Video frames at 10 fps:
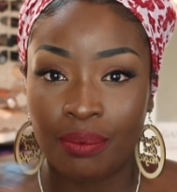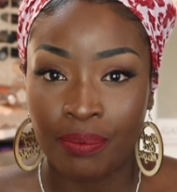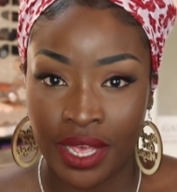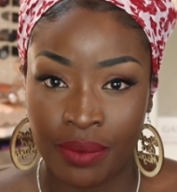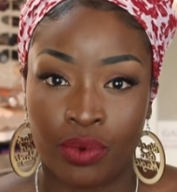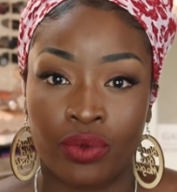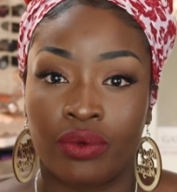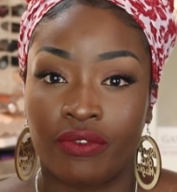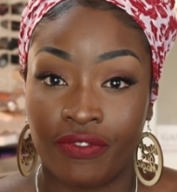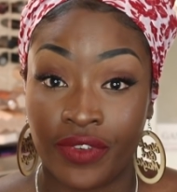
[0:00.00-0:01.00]
people
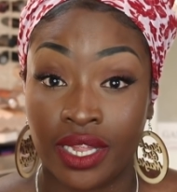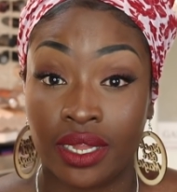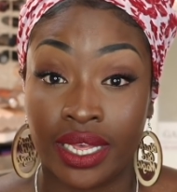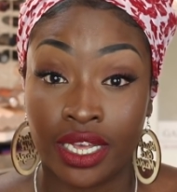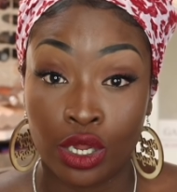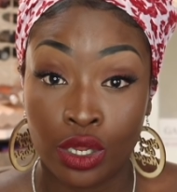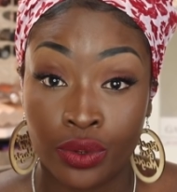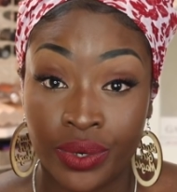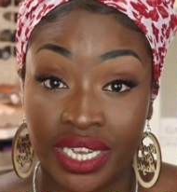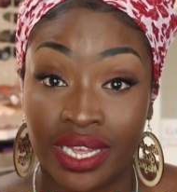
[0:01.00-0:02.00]
feel
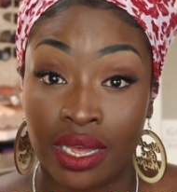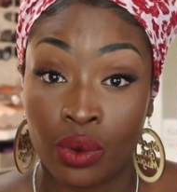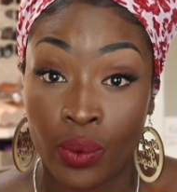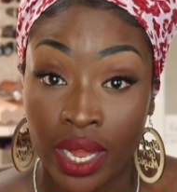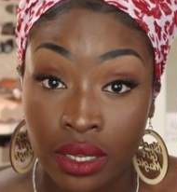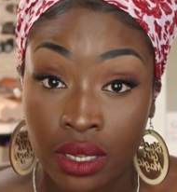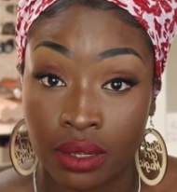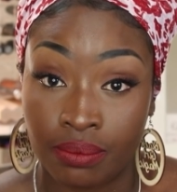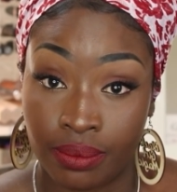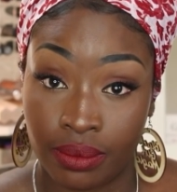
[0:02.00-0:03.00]
included and
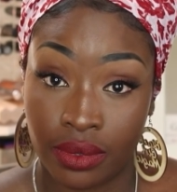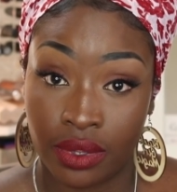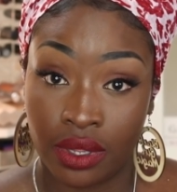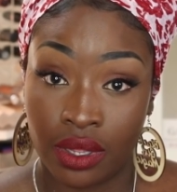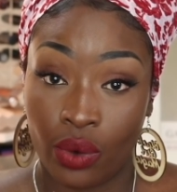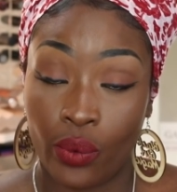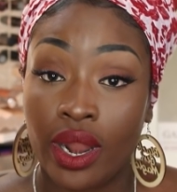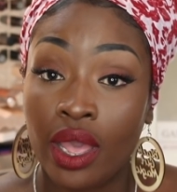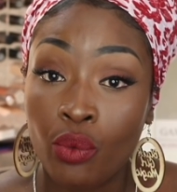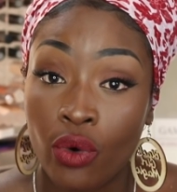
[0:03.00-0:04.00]
welcome. When
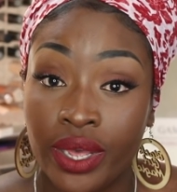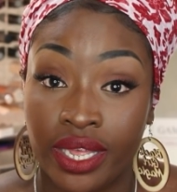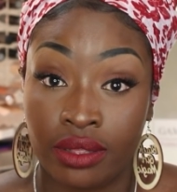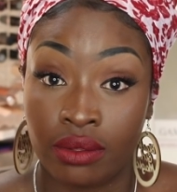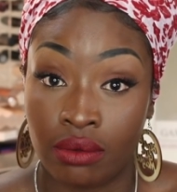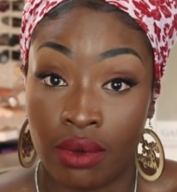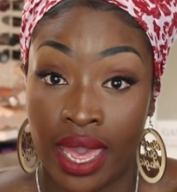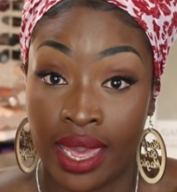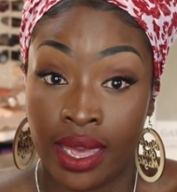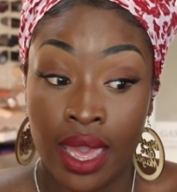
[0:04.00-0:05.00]
I walk into
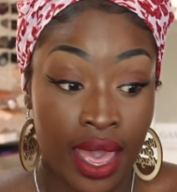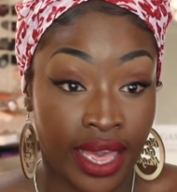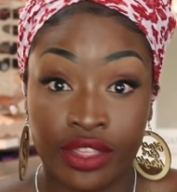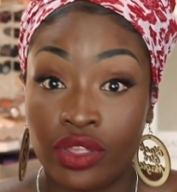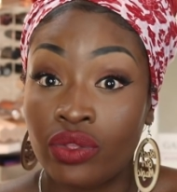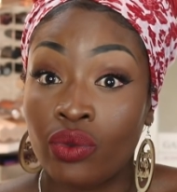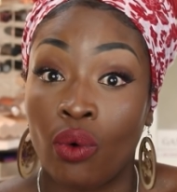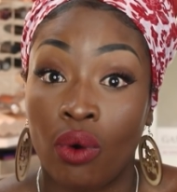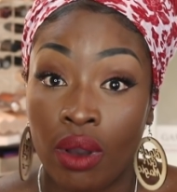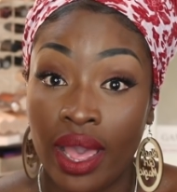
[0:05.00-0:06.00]
a
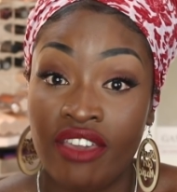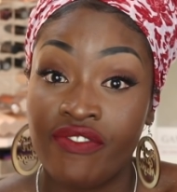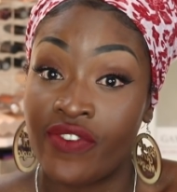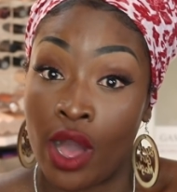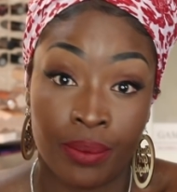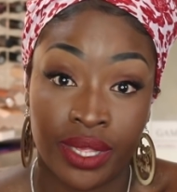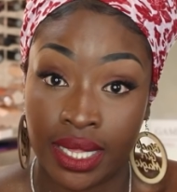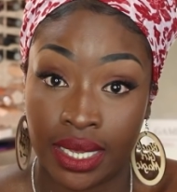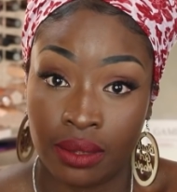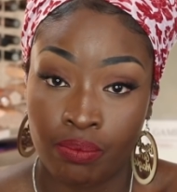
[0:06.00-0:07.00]
store, a
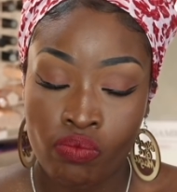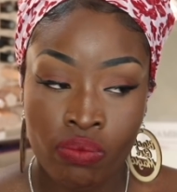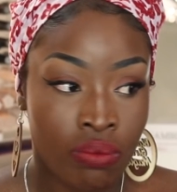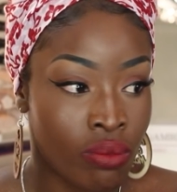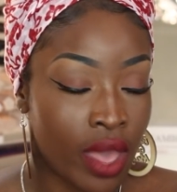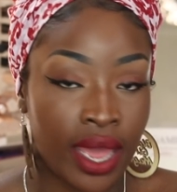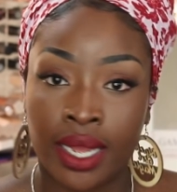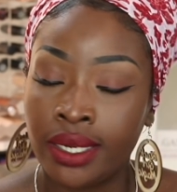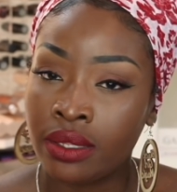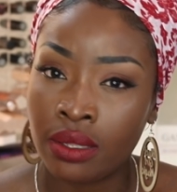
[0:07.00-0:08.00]
pharmacy, and
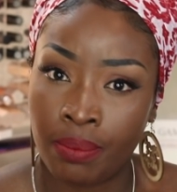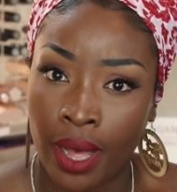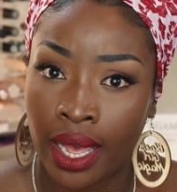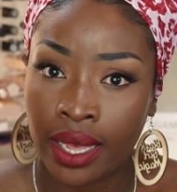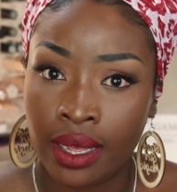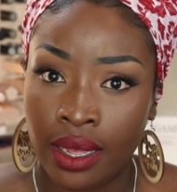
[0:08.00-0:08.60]
I need to buy